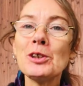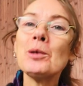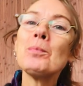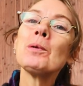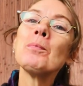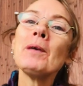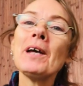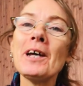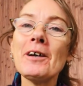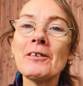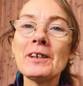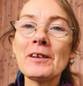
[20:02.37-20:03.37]
you're
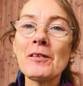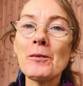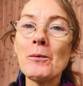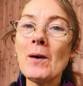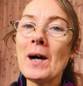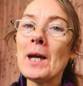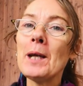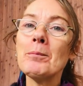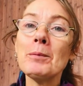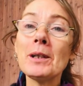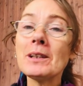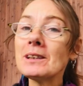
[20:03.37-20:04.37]
preparing the way,
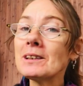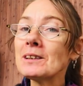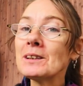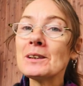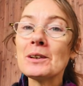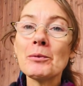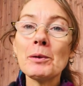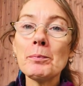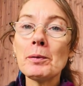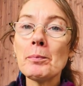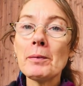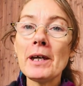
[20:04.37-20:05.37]
but we
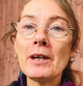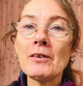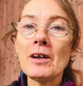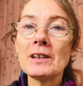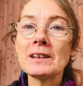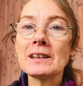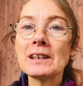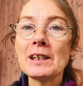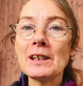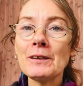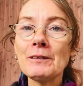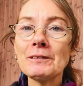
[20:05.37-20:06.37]
prepare
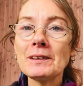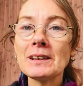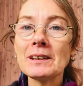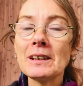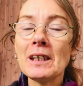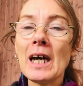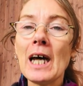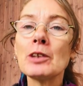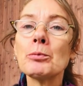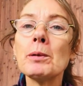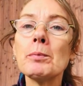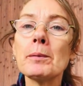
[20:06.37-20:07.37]
ourselves
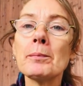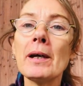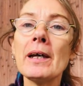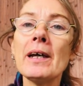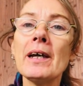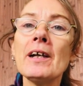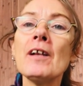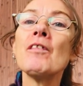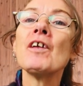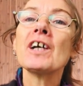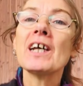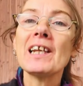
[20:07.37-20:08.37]
and we prepare
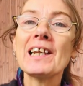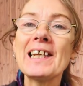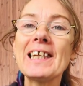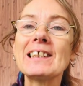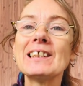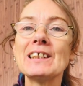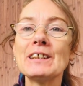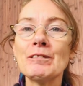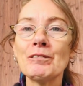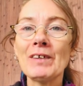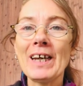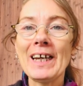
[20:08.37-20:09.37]
the
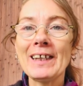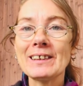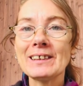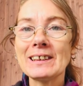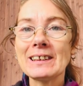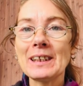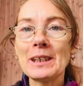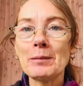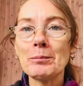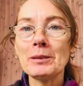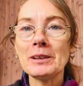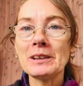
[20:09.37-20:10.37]
collective at the
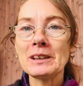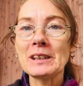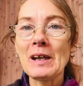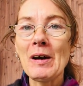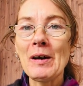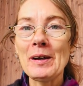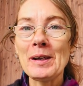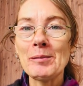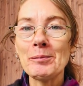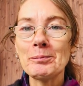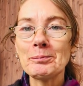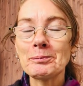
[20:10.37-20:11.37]
same
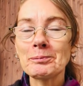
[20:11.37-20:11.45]
time.